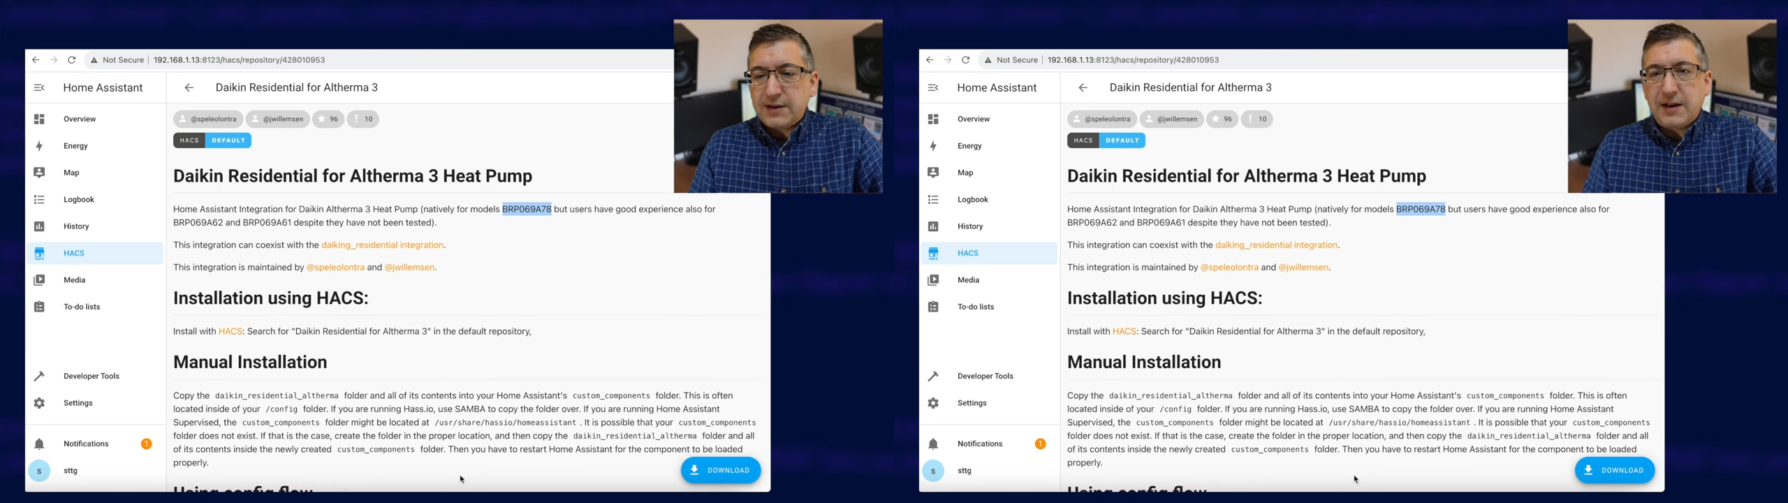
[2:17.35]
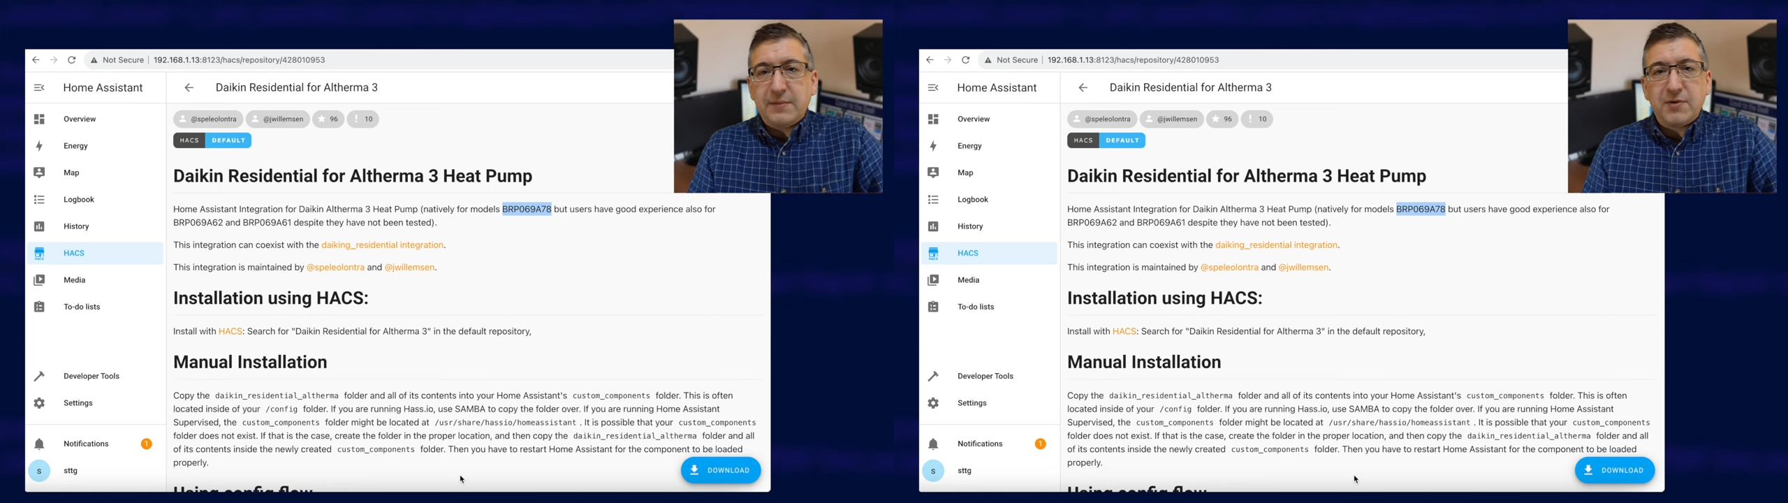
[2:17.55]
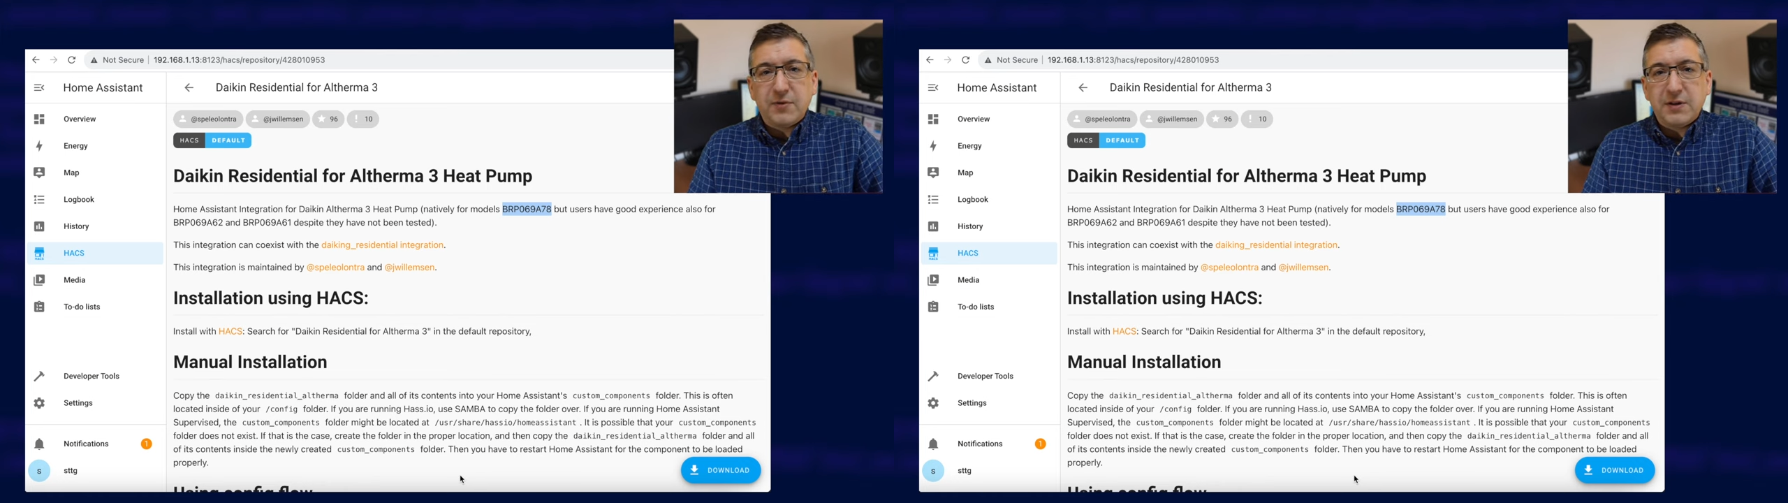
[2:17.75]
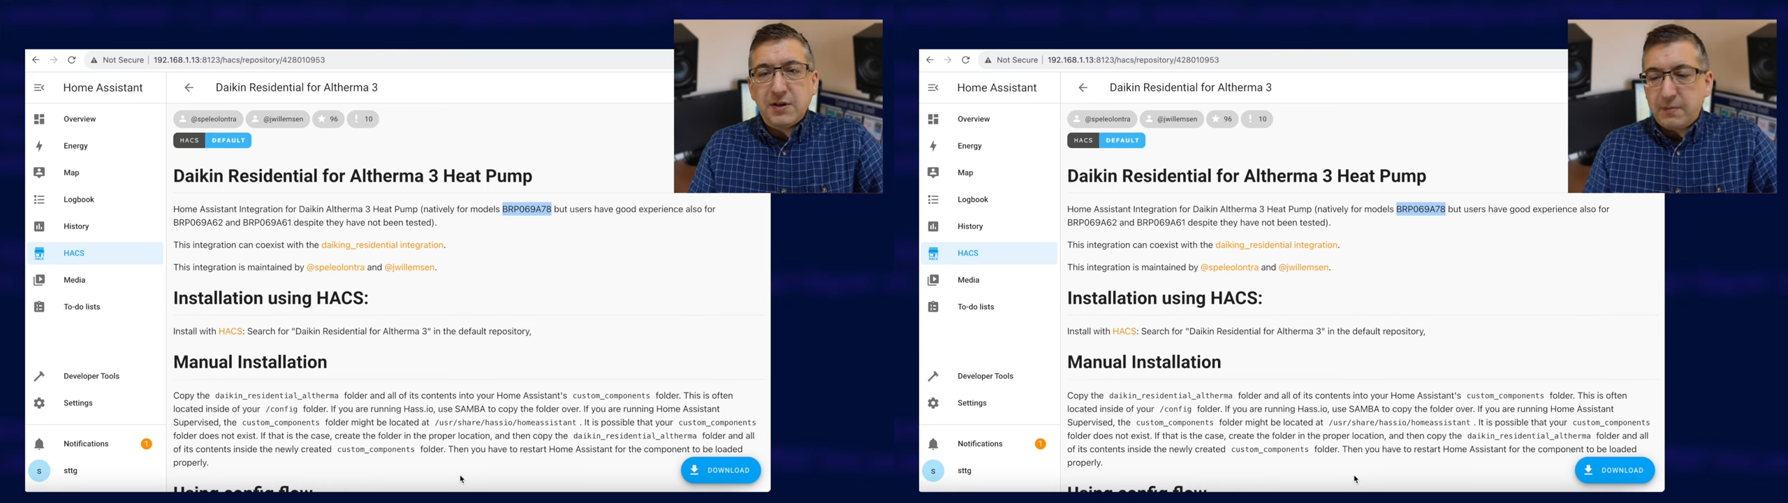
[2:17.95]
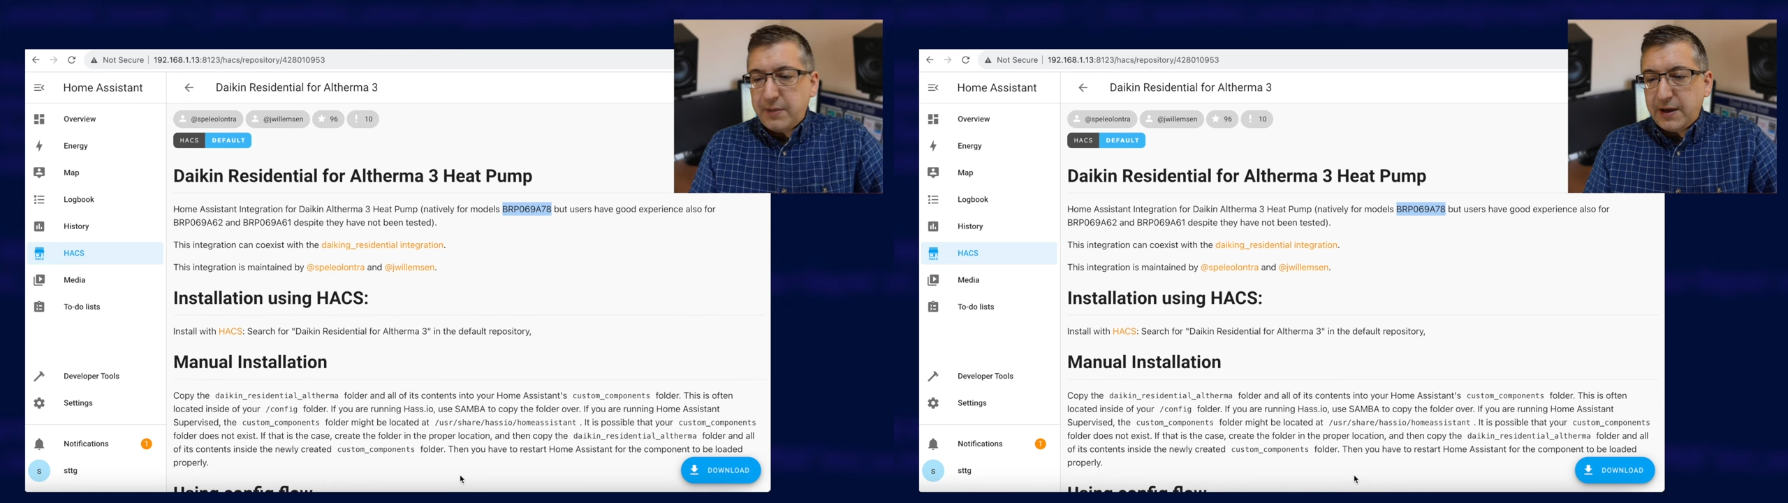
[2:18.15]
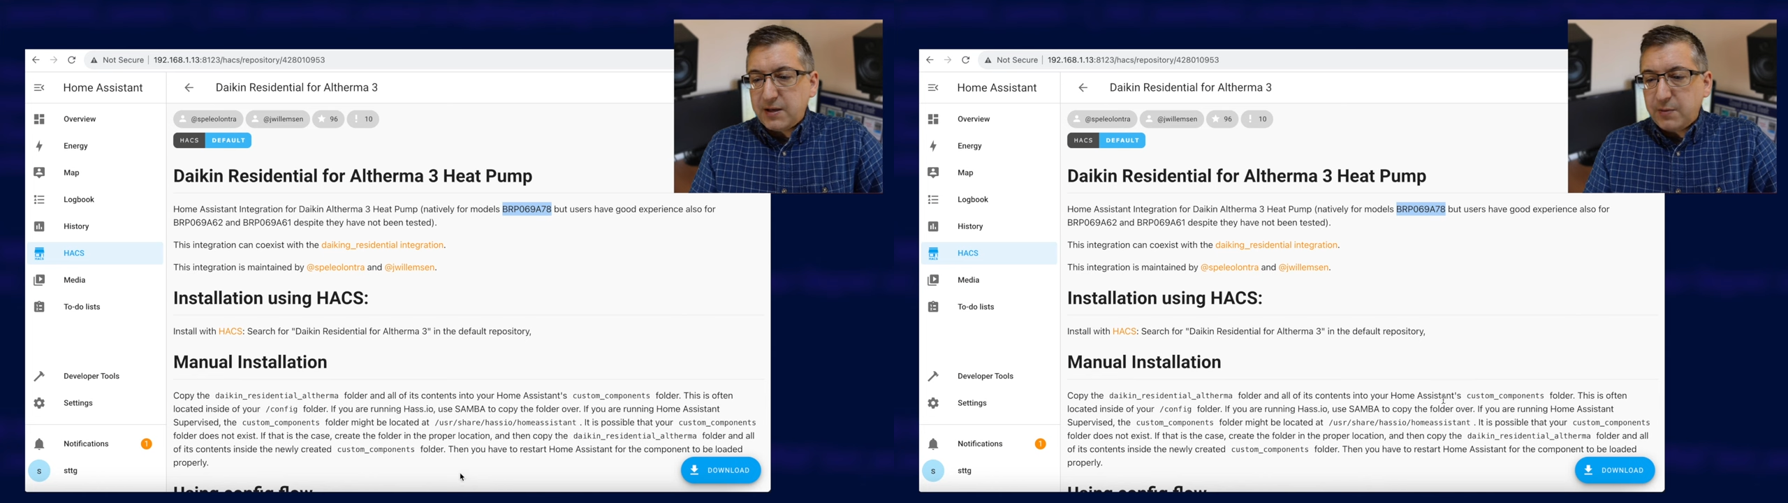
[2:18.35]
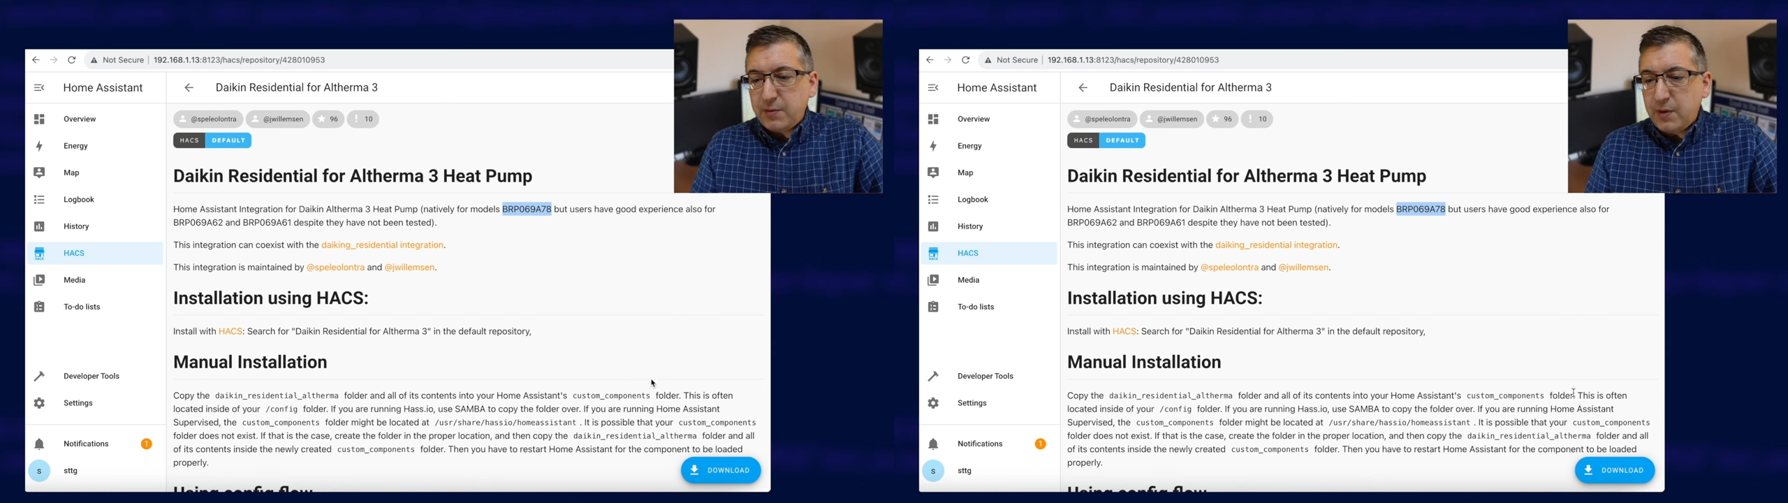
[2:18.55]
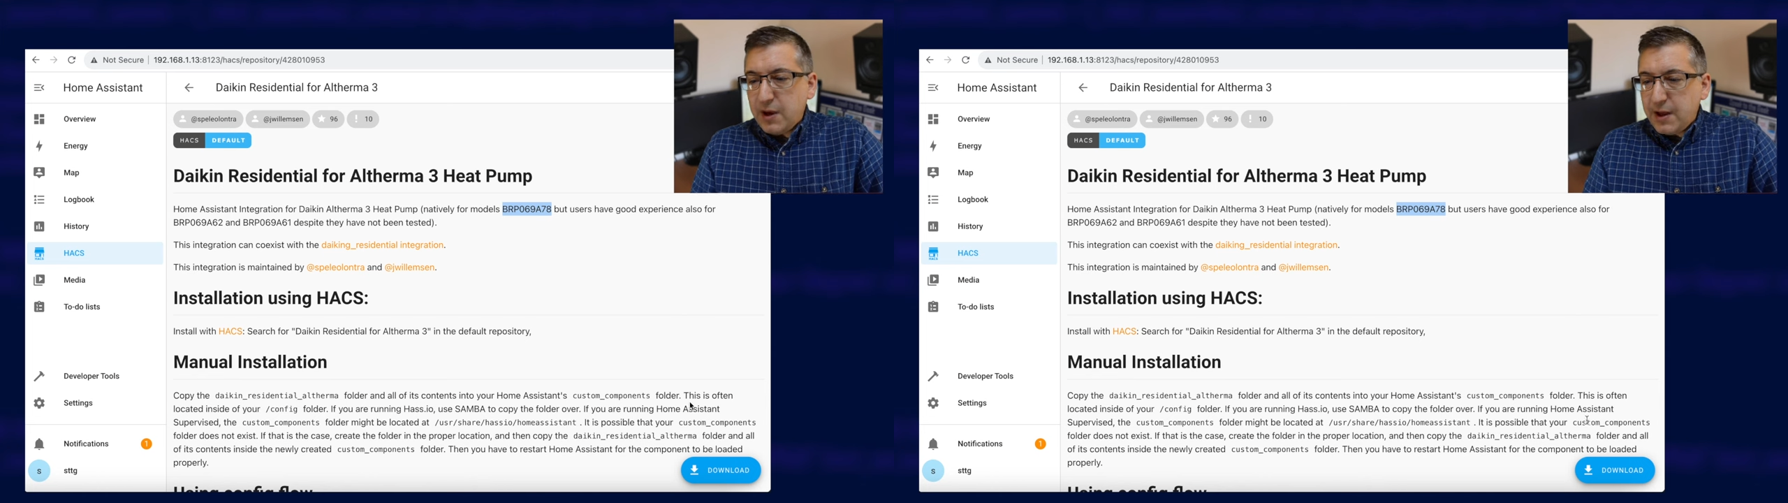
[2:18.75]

adapter is compatible,